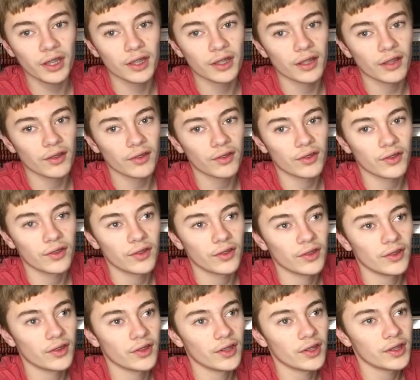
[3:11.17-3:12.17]
and I'll
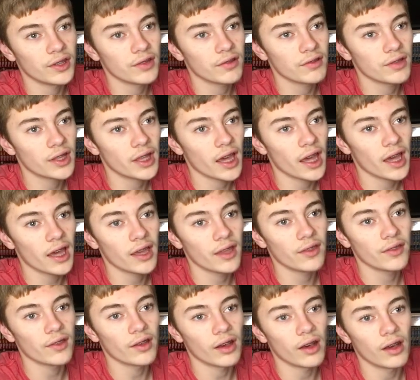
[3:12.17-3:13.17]
see you
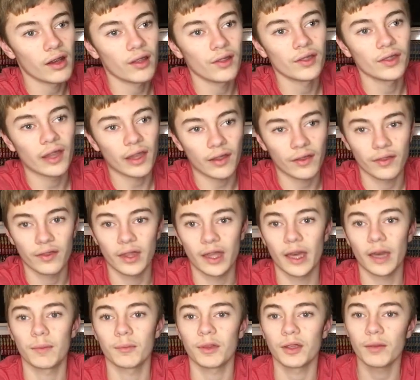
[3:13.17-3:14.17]
guys all next
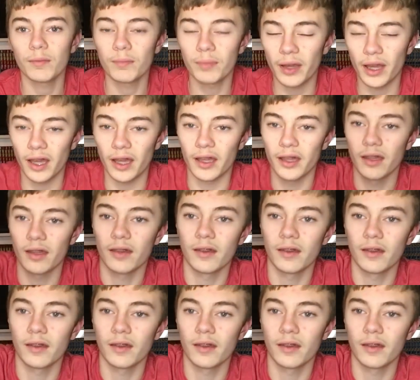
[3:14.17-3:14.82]
time. Goodbye.